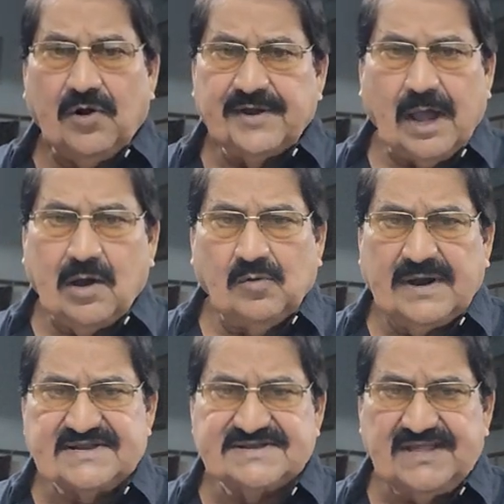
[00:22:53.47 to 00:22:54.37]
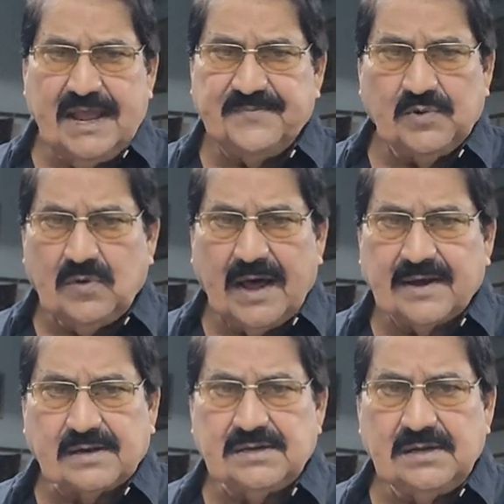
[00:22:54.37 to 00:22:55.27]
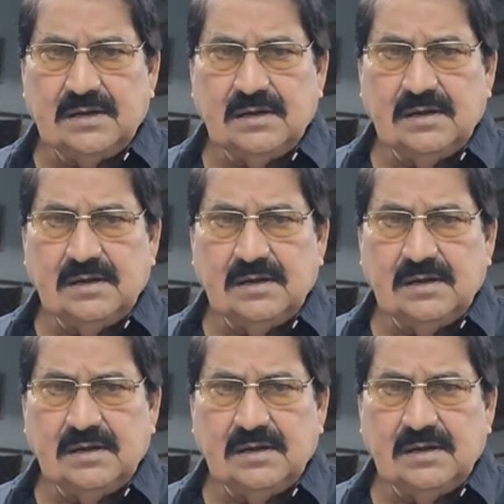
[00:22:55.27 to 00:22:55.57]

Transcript: odd hours they have to work.